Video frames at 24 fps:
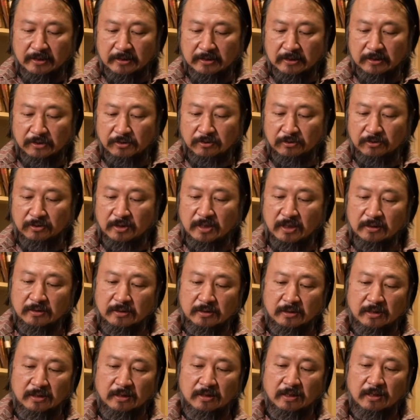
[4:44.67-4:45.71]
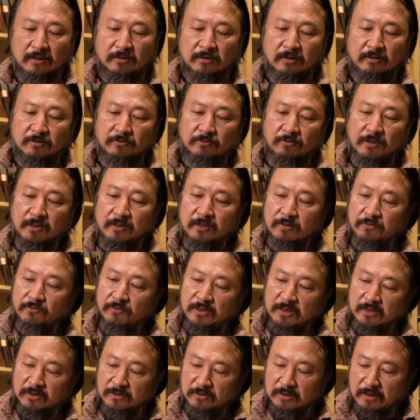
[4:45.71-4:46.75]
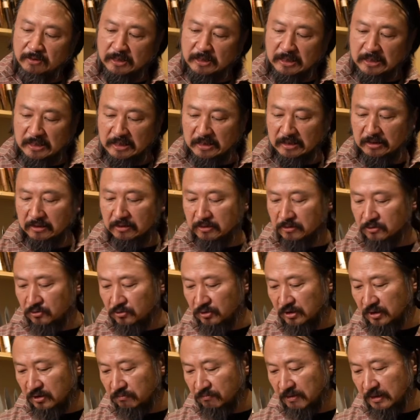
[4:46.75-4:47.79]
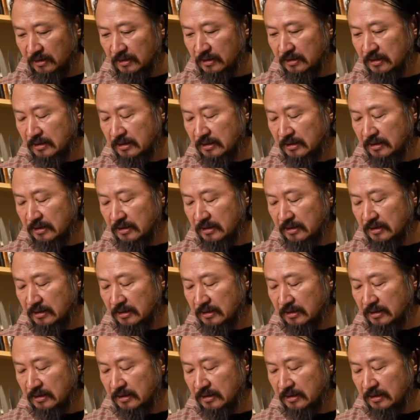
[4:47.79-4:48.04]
So you can see that when you do the heat treatment